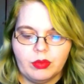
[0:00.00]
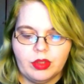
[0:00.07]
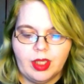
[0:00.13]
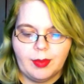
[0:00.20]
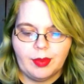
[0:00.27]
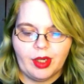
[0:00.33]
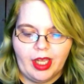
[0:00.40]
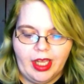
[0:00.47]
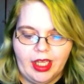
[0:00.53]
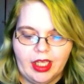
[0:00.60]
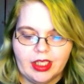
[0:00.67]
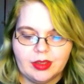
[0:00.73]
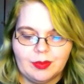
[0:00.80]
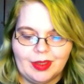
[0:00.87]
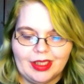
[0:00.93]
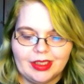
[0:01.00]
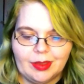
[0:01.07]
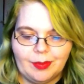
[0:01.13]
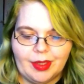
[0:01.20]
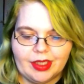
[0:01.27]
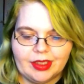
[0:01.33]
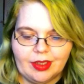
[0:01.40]
Number 8 is, what is
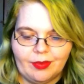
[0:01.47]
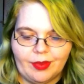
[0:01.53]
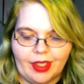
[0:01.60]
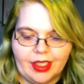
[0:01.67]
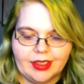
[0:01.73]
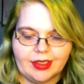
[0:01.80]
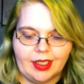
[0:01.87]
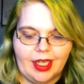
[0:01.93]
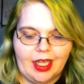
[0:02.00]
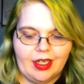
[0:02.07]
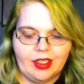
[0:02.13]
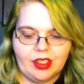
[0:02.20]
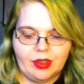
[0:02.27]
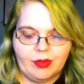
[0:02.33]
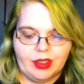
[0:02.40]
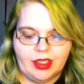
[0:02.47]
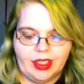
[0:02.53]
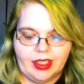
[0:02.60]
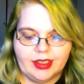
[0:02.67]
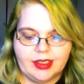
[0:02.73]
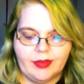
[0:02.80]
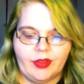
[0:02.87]
the best advice on how to deal with
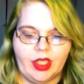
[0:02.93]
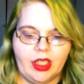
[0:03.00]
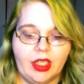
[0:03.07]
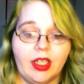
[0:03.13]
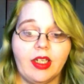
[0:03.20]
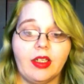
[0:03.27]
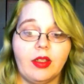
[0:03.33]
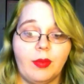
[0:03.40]
negativity?